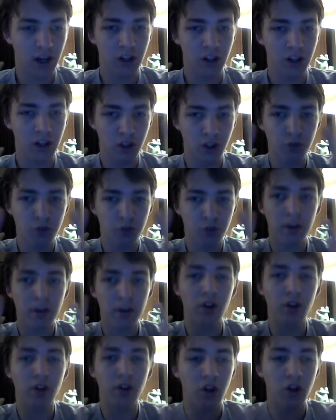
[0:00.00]
You've
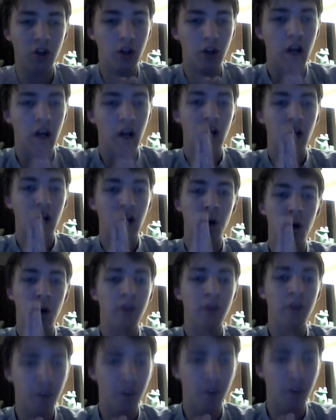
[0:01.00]
been going
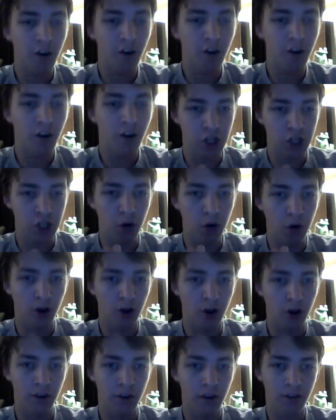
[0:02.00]
for the Joker
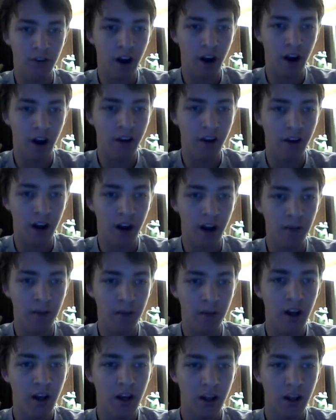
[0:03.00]
this entire time.
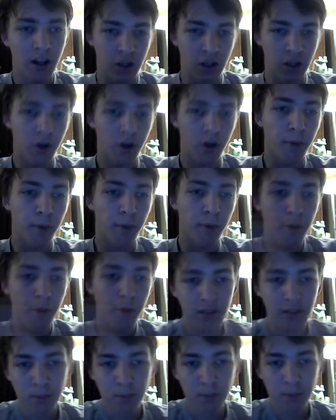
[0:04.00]
The Joker
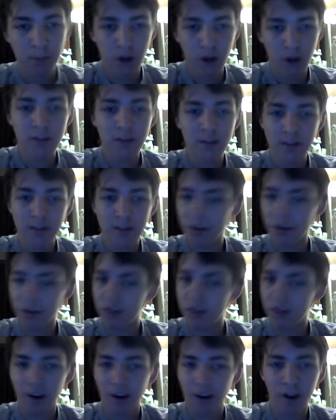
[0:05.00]
purposely puts himself
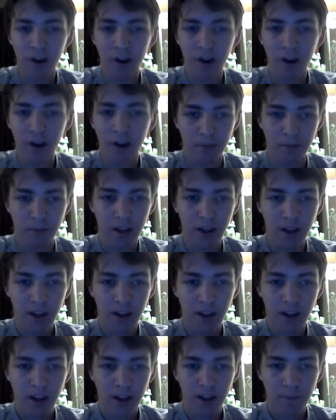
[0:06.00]
into Arkham.
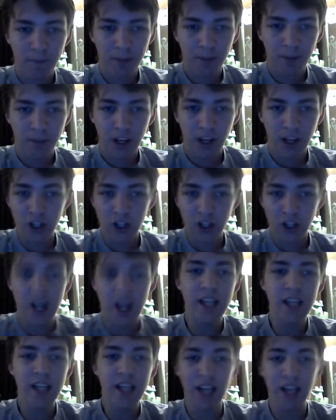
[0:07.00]
You're
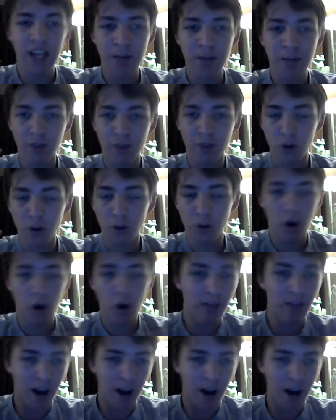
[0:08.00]
chasing him for 12
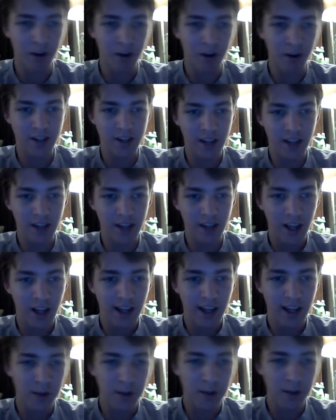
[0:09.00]
hours,
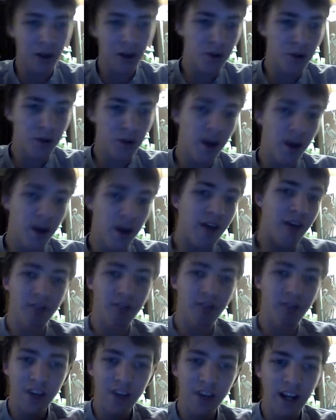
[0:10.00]
going through
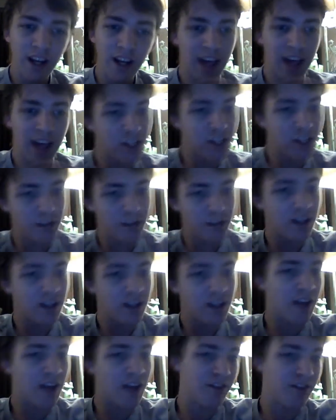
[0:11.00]
every henchman,
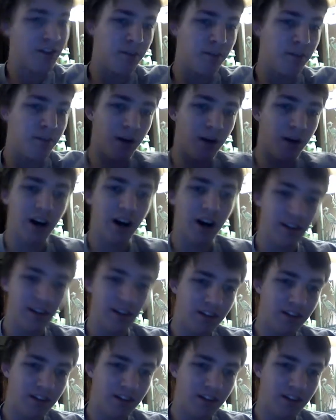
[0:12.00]
every boss.